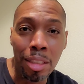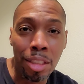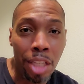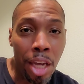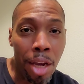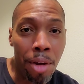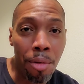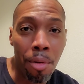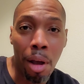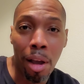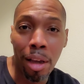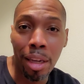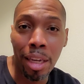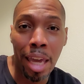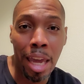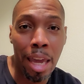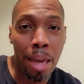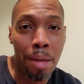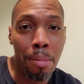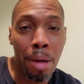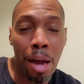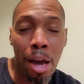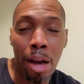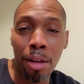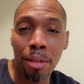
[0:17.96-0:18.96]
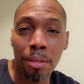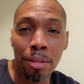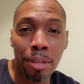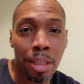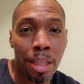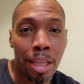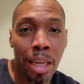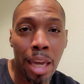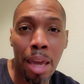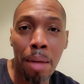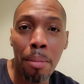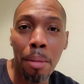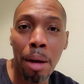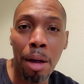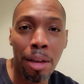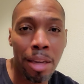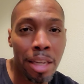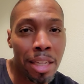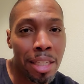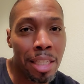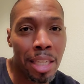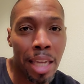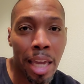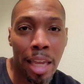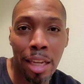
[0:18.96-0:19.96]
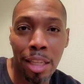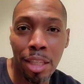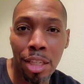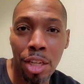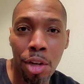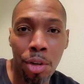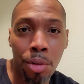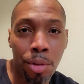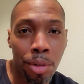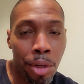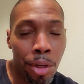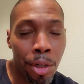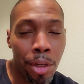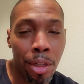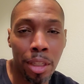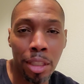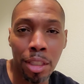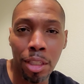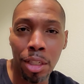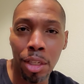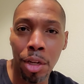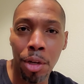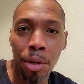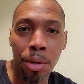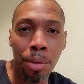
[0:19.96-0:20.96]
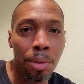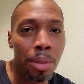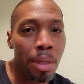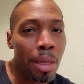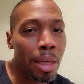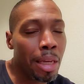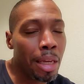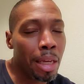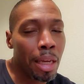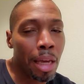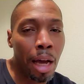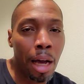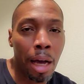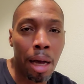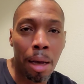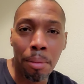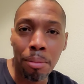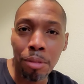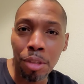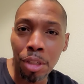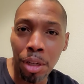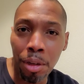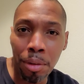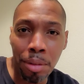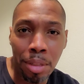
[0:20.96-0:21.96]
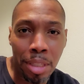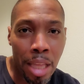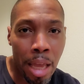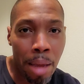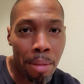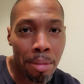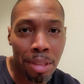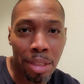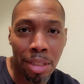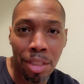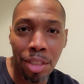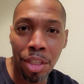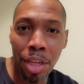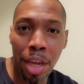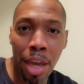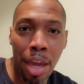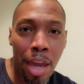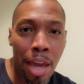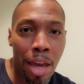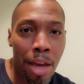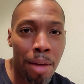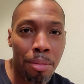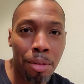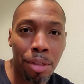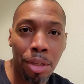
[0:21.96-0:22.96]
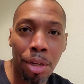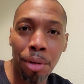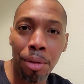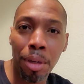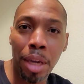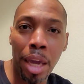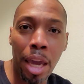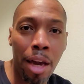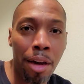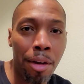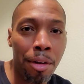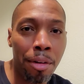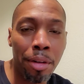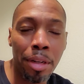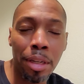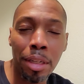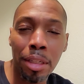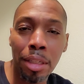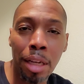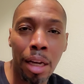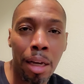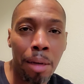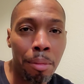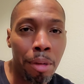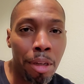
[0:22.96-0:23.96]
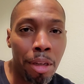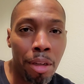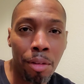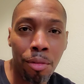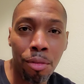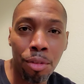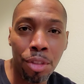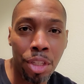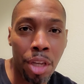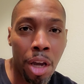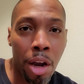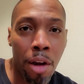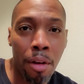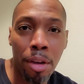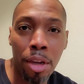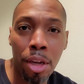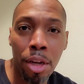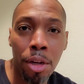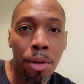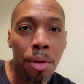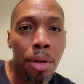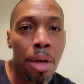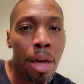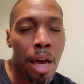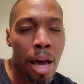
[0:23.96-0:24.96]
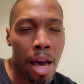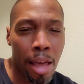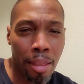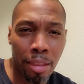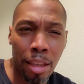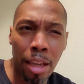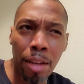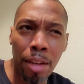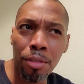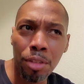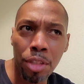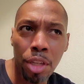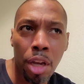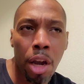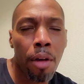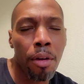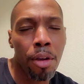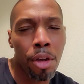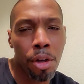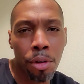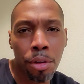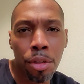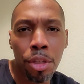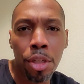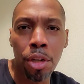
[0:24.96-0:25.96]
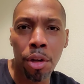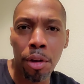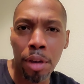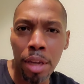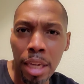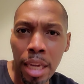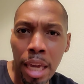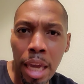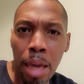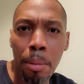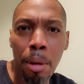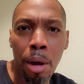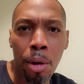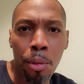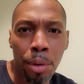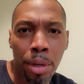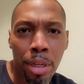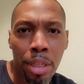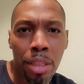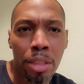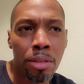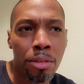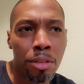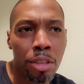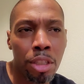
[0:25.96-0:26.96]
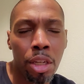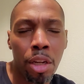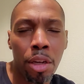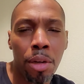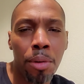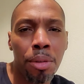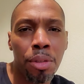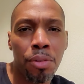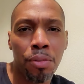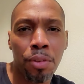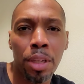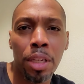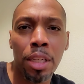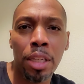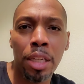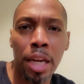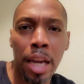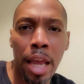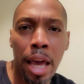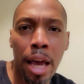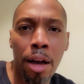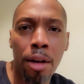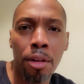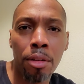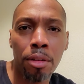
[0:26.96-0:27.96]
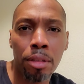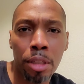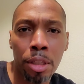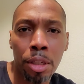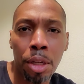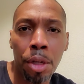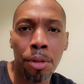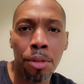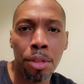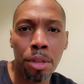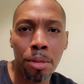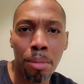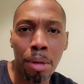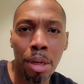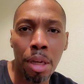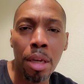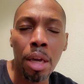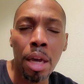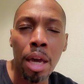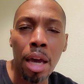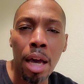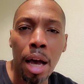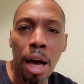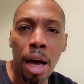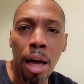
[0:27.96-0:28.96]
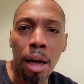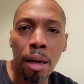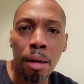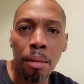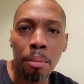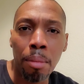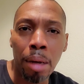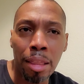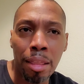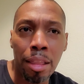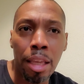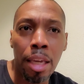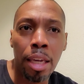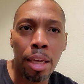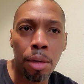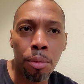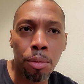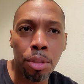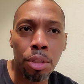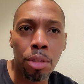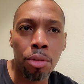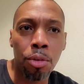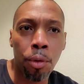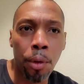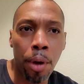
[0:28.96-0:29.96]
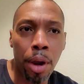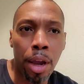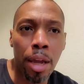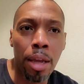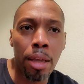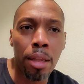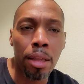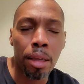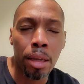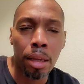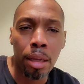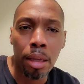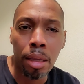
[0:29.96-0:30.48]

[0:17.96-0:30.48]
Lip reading: J-Rock came out. He came out. He set the tone early, established his jab, countering. I mean, Rosario, he came out with his, he was filling it out, to me. I think it was great.